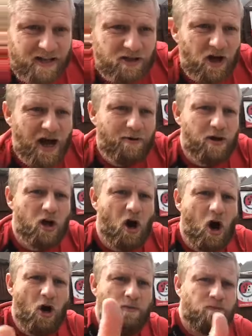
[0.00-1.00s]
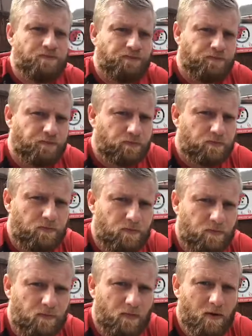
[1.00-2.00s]
let us know how you got on.
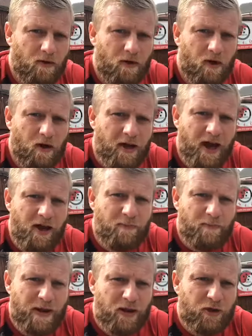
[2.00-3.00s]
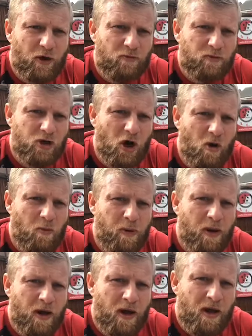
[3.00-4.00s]
Okay, big thumbs up.
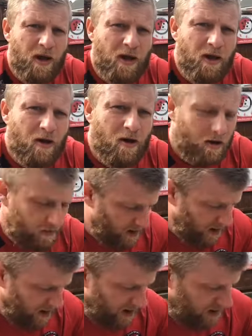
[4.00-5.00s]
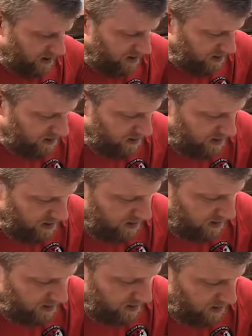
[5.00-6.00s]
All right.
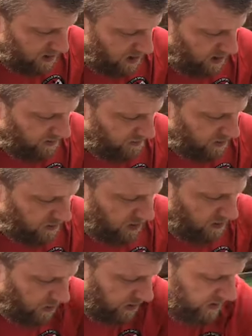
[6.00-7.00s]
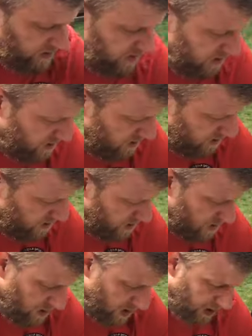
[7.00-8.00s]
Yeah, leave those alone, please.
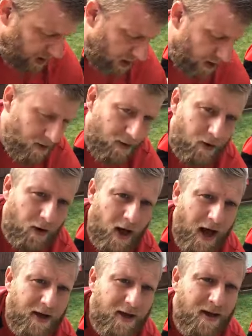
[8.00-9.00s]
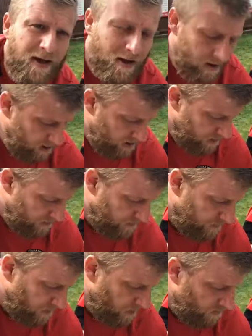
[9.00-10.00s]
you. Good lad.
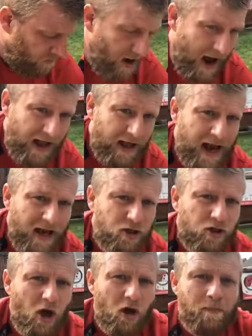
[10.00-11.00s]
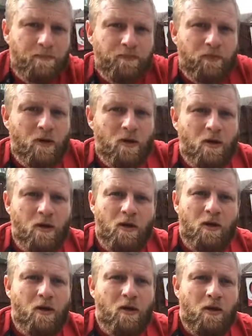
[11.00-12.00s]
Right then, guys. So,
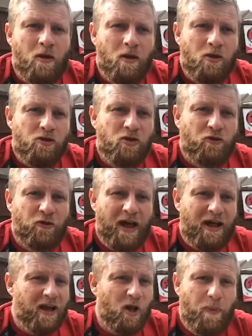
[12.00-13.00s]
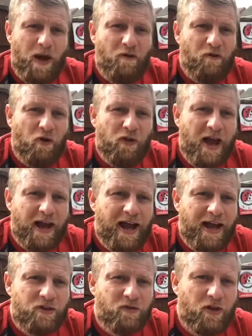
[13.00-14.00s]
just for that little bit of fun there,
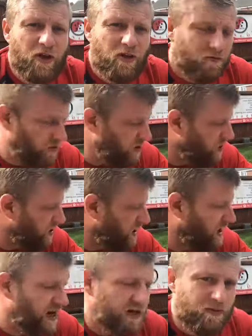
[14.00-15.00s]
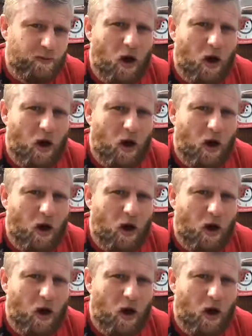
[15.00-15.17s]
guys, for the younger kids